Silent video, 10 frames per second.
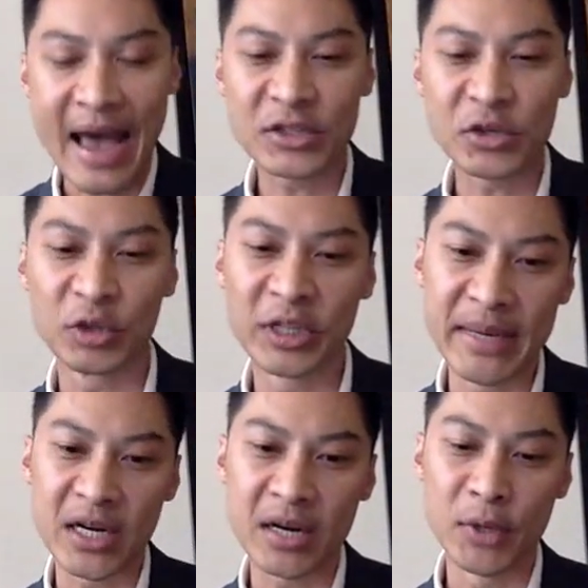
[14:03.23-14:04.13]
hasn't really
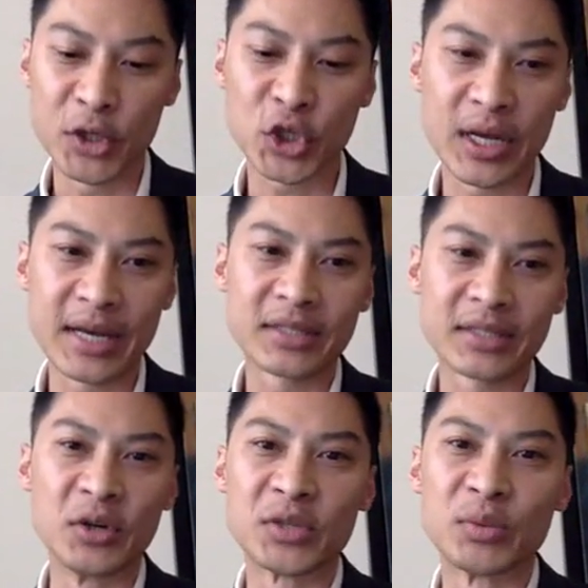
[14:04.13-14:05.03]
been commercialized,
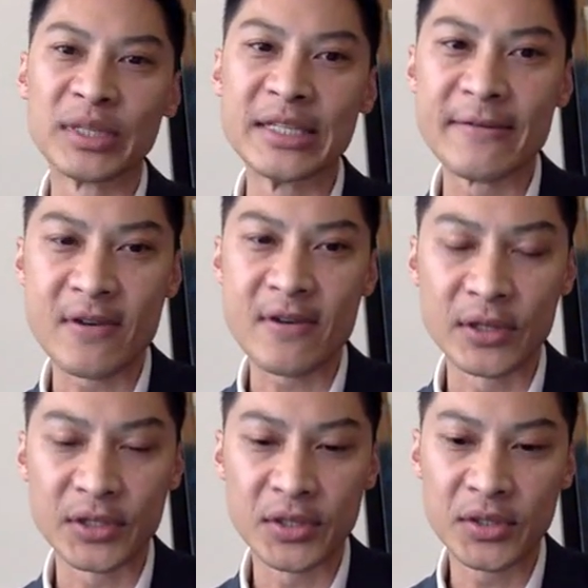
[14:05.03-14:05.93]
so it's really
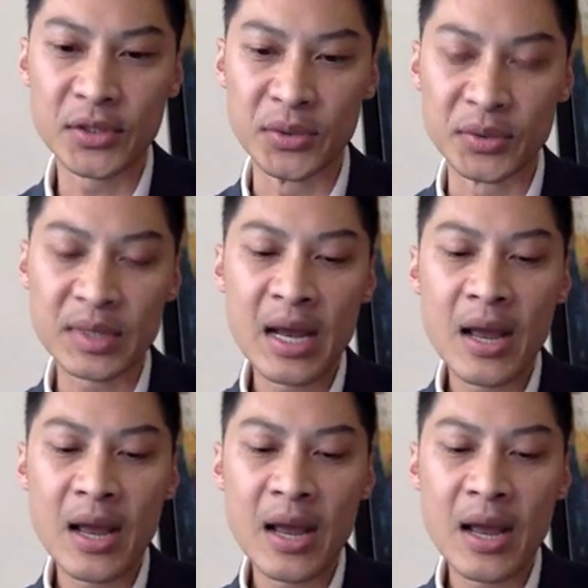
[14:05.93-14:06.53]
difficult to use.